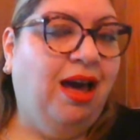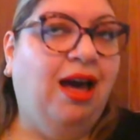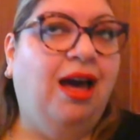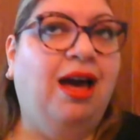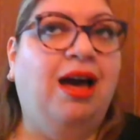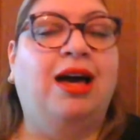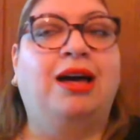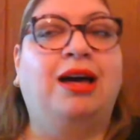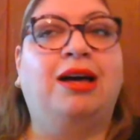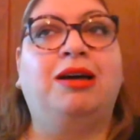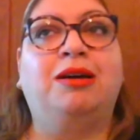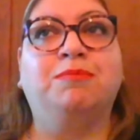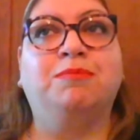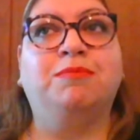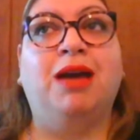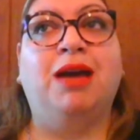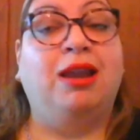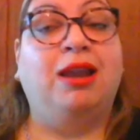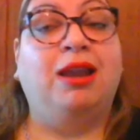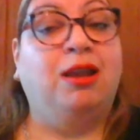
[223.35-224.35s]

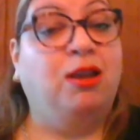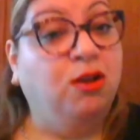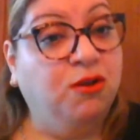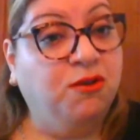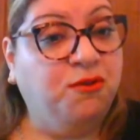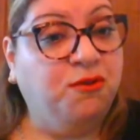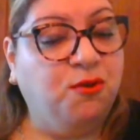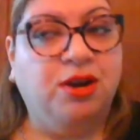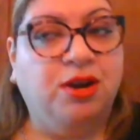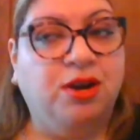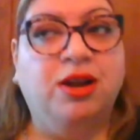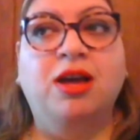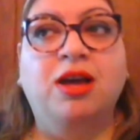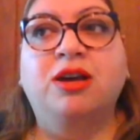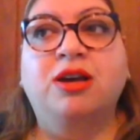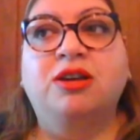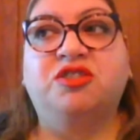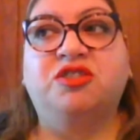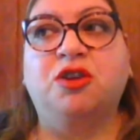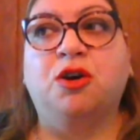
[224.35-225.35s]
and look for.
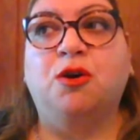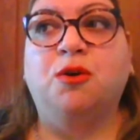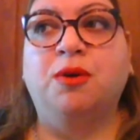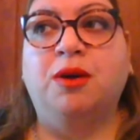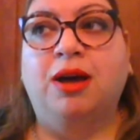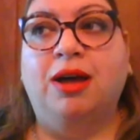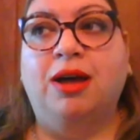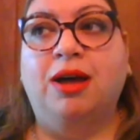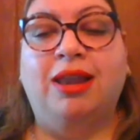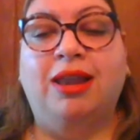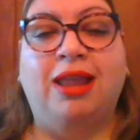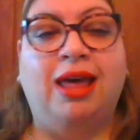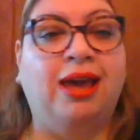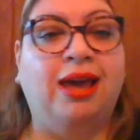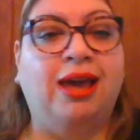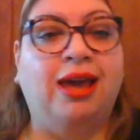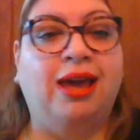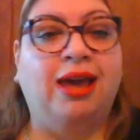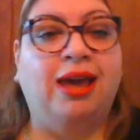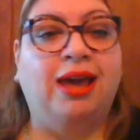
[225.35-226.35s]
So
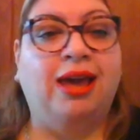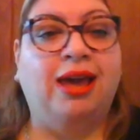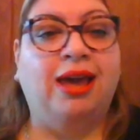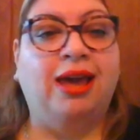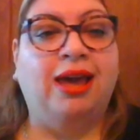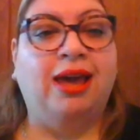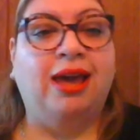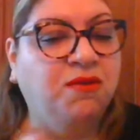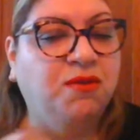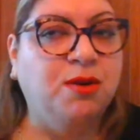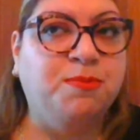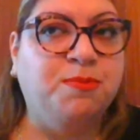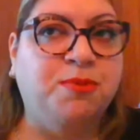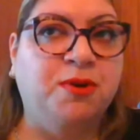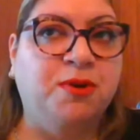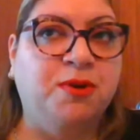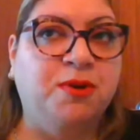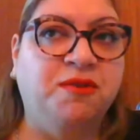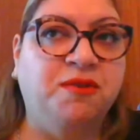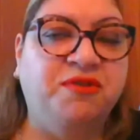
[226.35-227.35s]
and I'll give you a
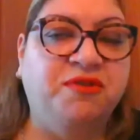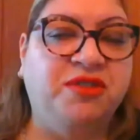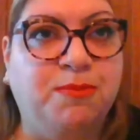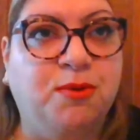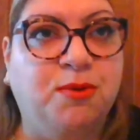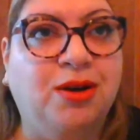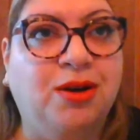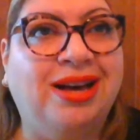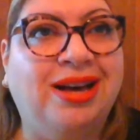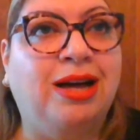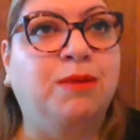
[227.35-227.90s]
perfect example.